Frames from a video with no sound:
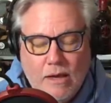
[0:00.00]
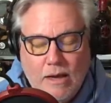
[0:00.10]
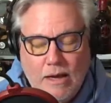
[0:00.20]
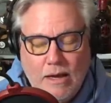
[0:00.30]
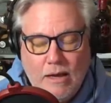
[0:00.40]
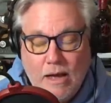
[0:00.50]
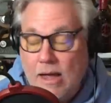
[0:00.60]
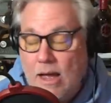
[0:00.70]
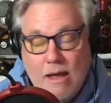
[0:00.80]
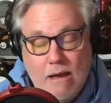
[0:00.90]

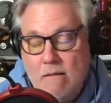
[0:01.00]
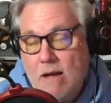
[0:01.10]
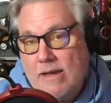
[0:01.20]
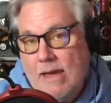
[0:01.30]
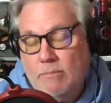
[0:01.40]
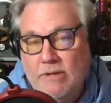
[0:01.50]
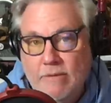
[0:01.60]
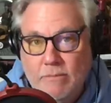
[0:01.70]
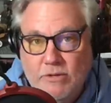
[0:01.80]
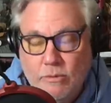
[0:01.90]
I can't believe
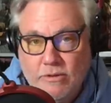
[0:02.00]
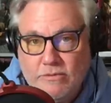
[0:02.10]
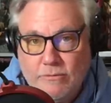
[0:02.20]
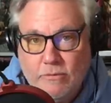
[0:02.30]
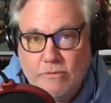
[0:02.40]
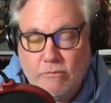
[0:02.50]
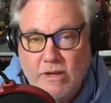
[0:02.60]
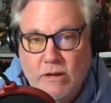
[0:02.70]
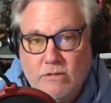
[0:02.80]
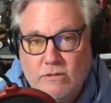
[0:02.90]
I've been doing this for
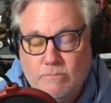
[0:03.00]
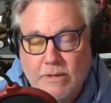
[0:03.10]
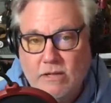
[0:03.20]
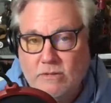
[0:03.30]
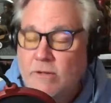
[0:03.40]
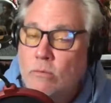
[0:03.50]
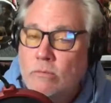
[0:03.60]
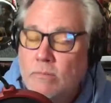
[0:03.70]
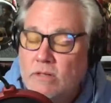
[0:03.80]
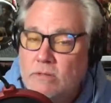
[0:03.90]
3 years because of you,
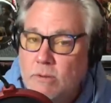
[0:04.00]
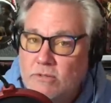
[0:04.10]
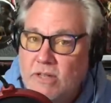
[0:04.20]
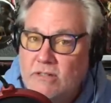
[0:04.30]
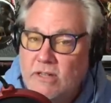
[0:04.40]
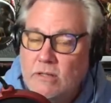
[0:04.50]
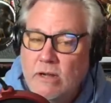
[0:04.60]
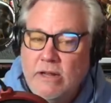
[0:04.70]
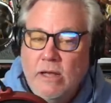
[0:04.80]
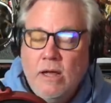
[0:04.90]
because of the Post-Geek
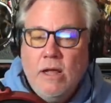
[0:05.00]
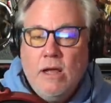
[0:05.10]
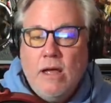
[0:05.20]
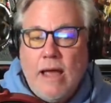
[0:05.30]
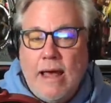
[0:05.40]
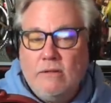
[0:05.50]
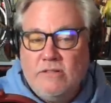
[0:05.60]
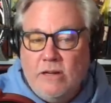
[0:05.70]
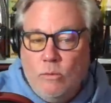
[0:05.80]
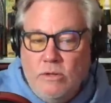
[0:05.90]
Singularity.
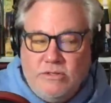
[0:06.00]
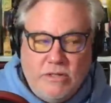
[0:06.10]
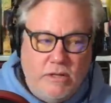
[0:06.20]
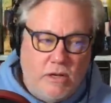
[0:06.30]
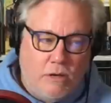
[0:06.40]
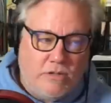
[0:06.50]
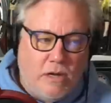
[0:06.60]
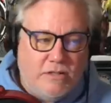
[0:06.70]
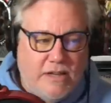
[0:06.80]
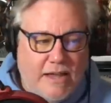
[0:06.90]
Alexander Wilson goes
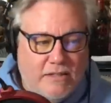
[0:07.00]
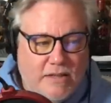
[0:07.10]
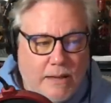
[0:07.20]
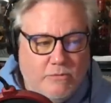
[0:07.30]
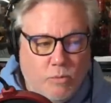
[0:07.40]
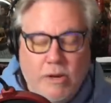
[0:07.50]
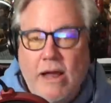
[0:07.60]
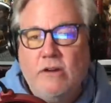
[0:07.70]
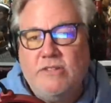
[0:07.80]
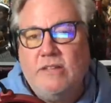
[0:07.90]
on to say his name's Wood
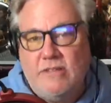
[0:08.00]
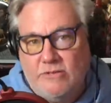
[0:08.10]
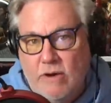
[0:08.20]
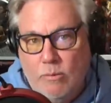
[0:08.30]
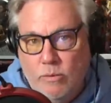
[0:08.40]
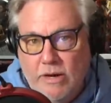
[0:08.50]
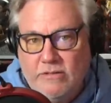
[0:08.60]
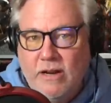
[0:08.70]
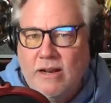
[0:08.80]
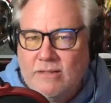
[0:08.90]
Harris. Yes, that's right.
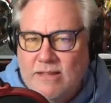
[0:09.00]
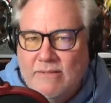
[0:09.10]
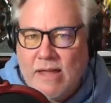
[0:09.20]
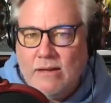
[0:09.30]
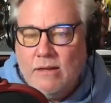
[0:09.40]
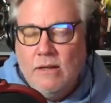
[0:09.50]
Did I not say that?